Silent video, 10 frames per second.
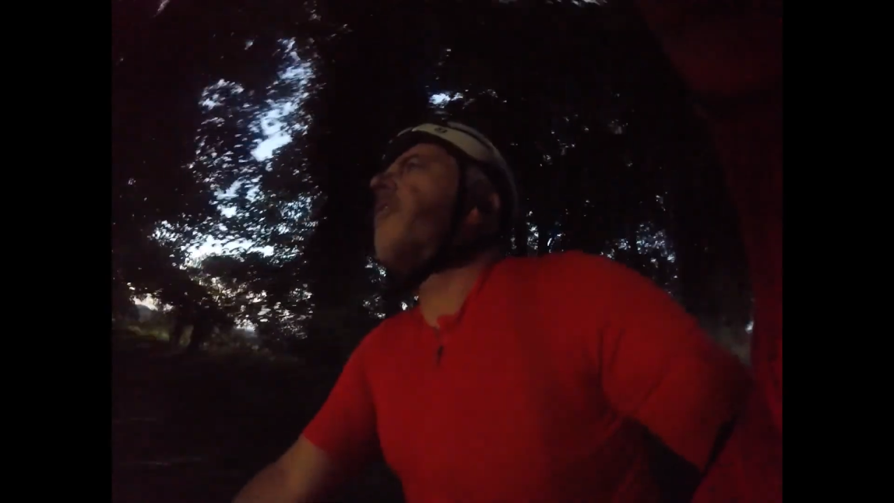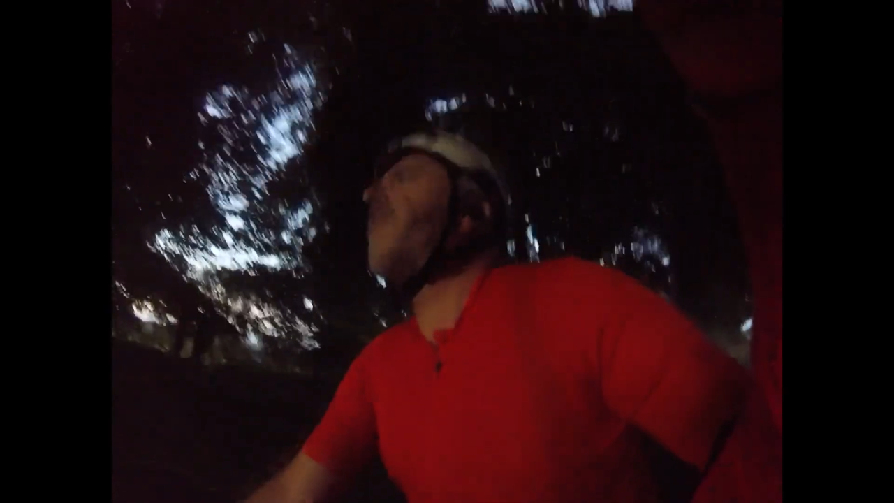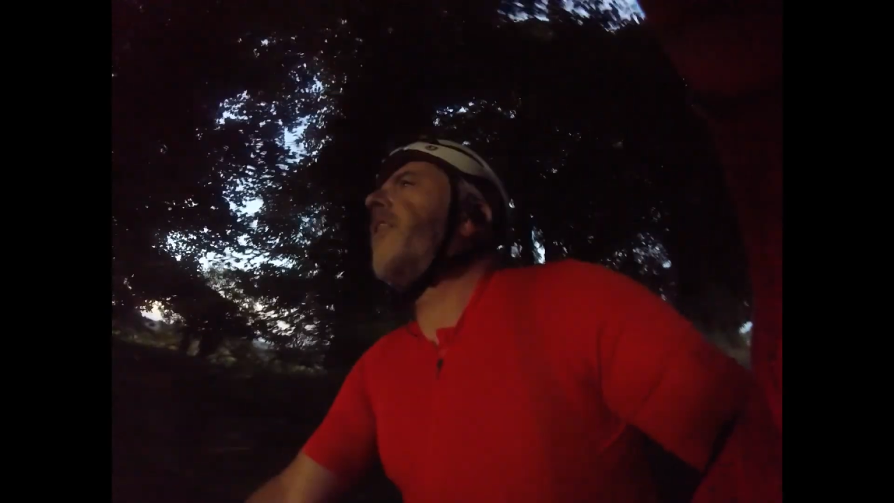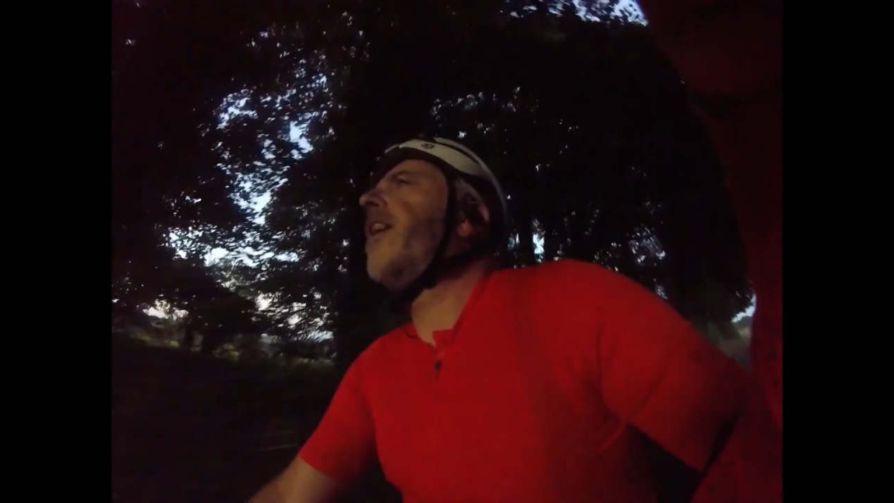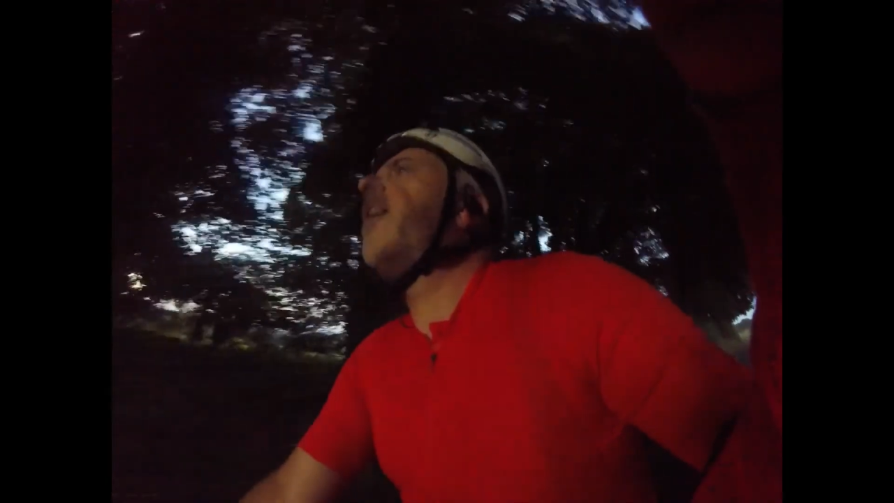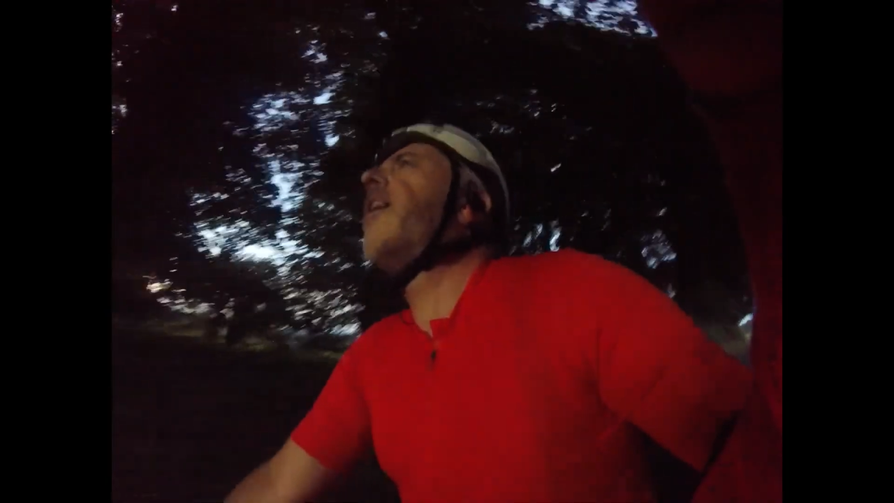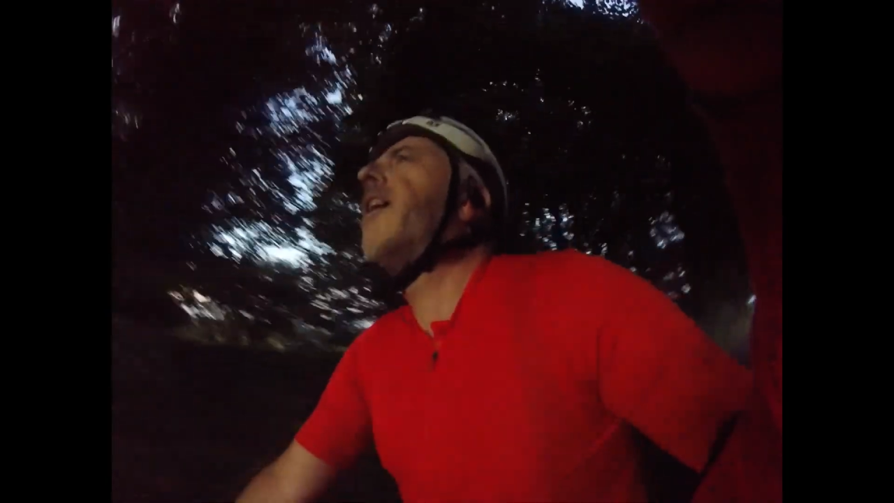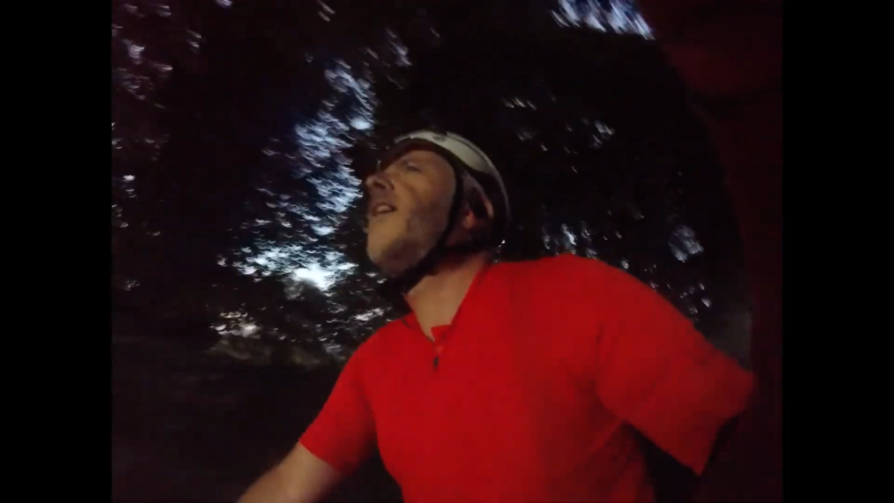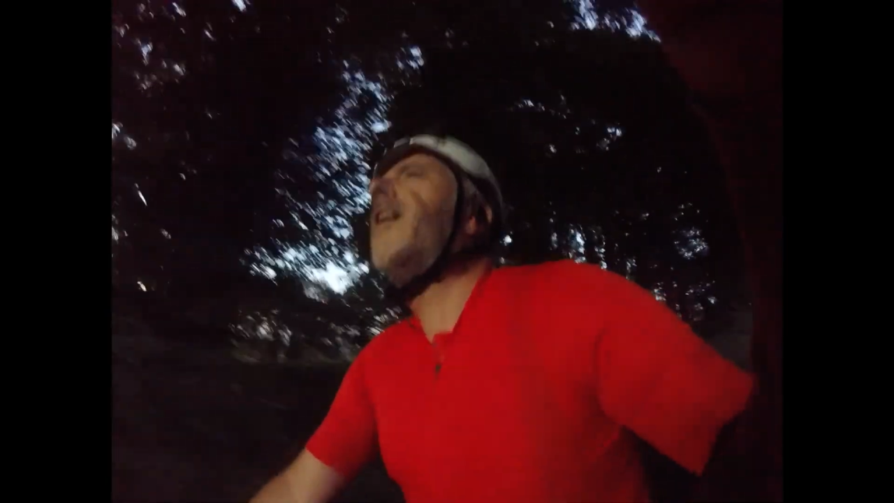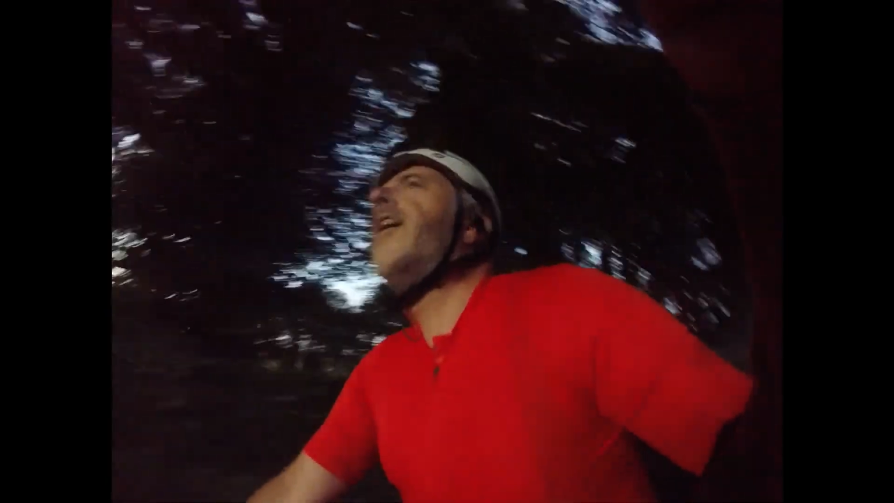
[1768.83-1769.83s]
I think.
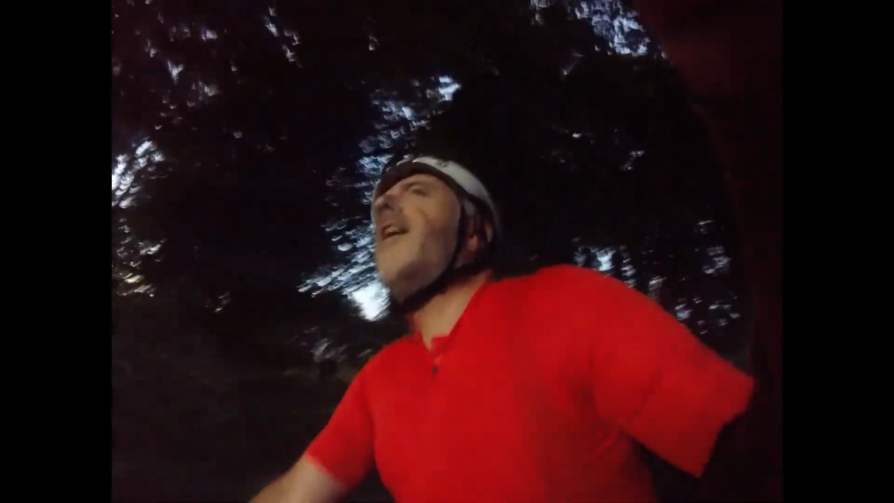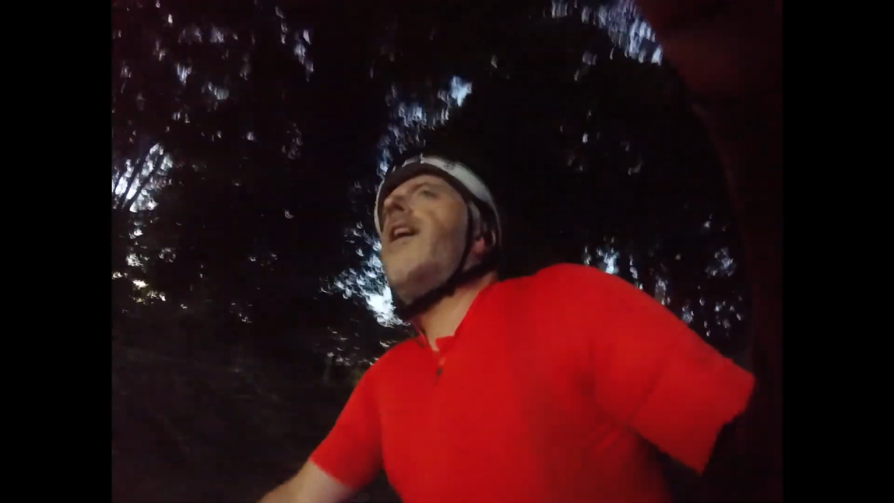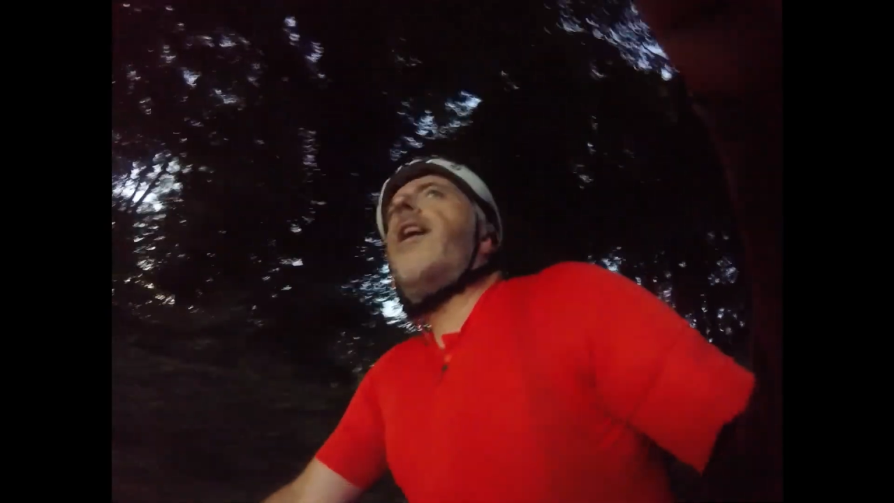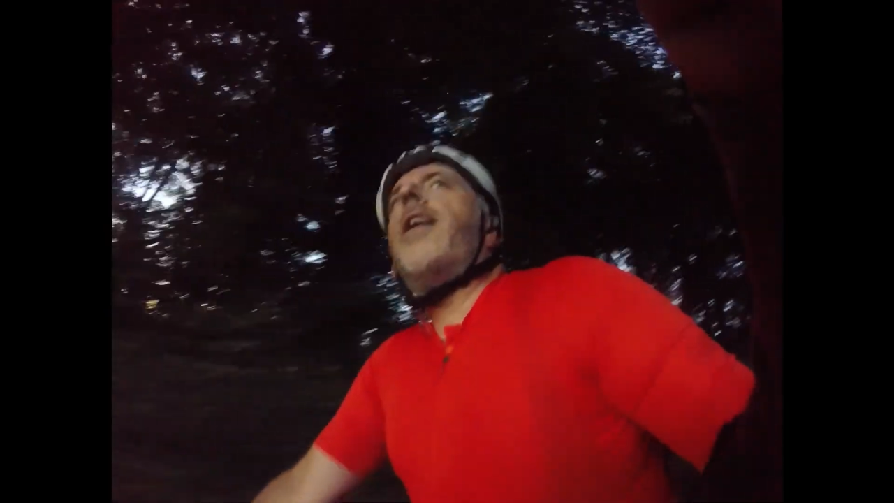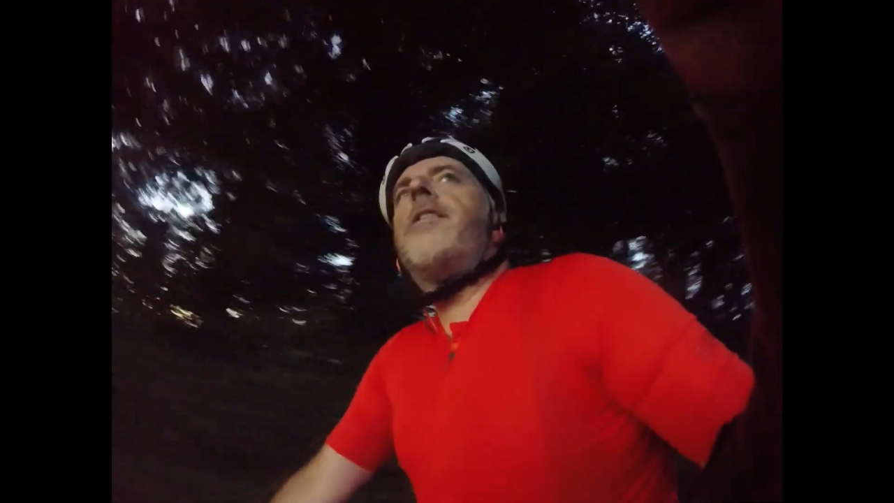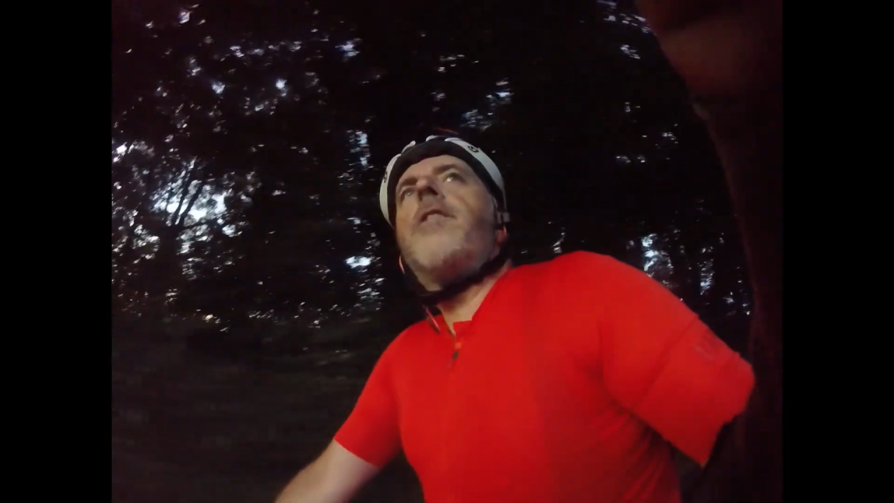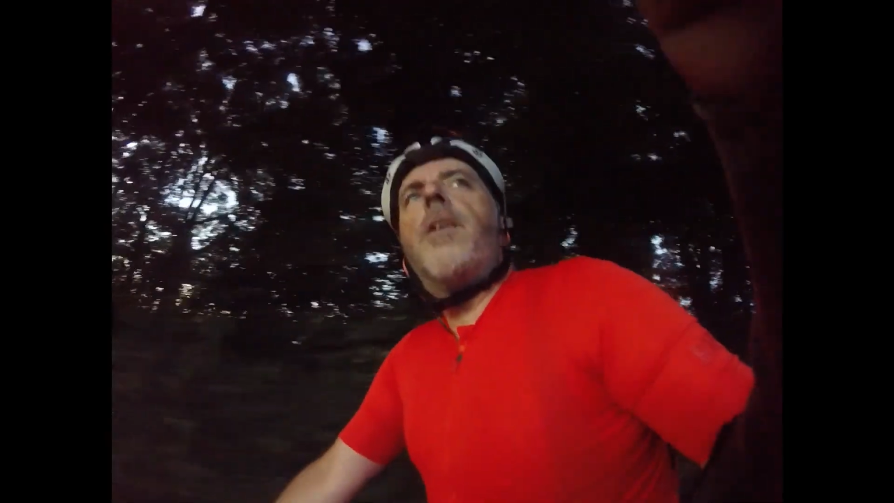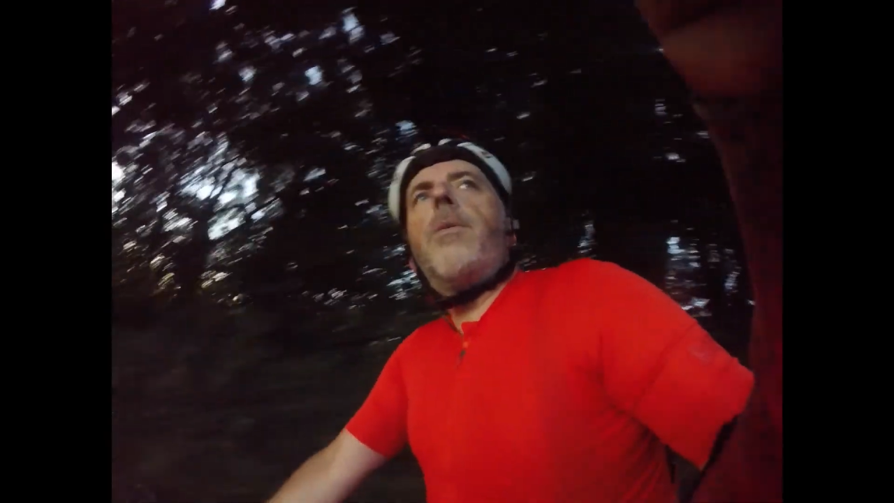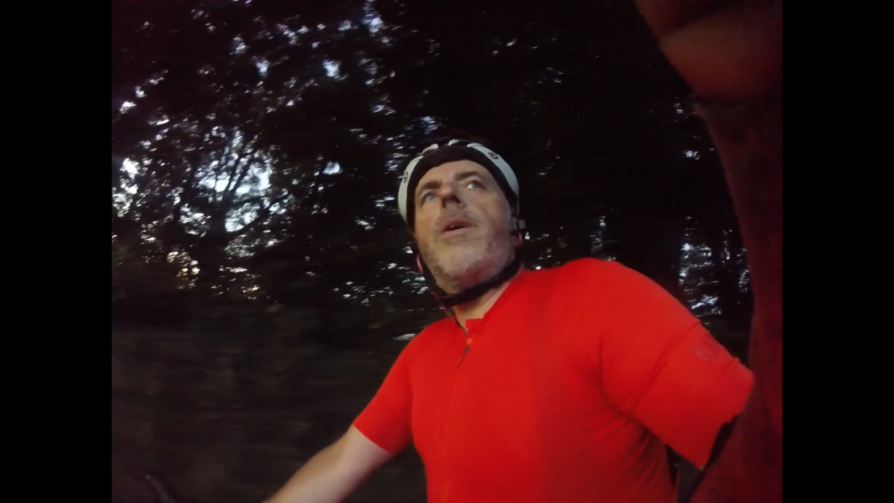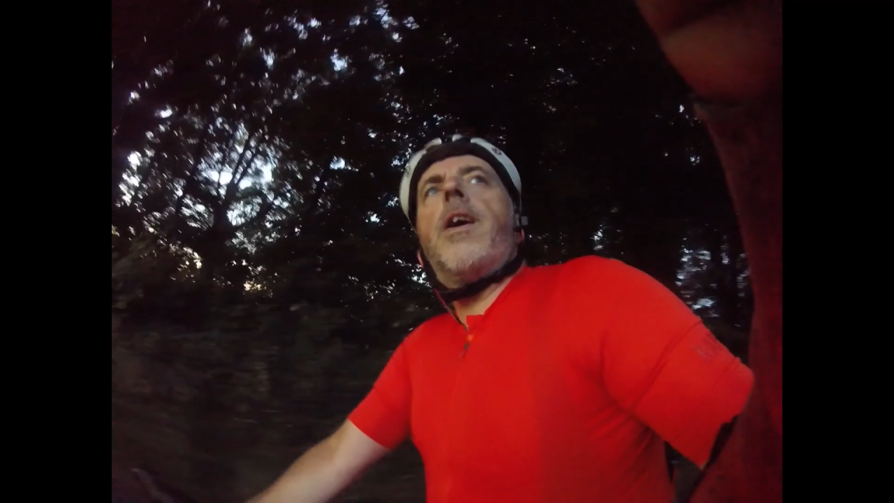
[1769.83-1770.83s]
So